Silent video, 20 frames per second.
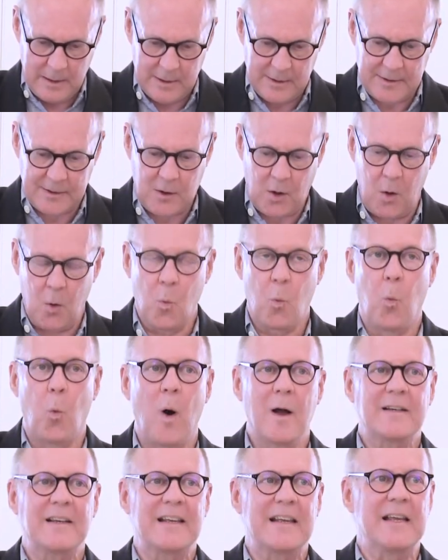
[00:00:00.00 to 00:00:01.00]
This is called
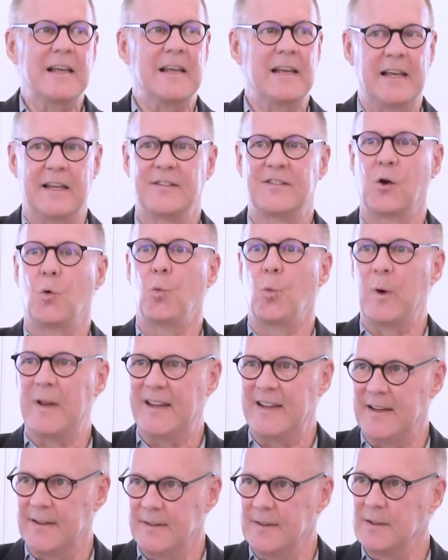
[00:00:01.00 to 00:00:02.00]
What is a
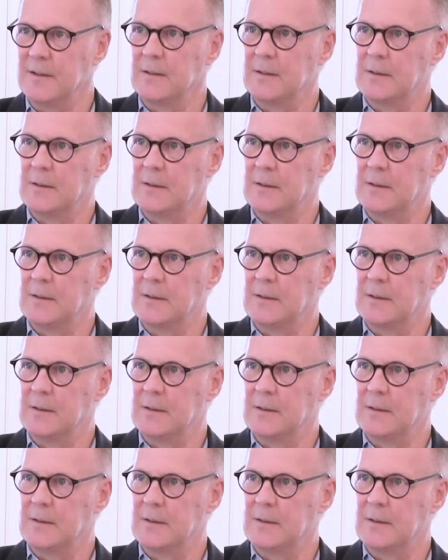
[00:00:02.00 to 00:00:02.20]
Weed?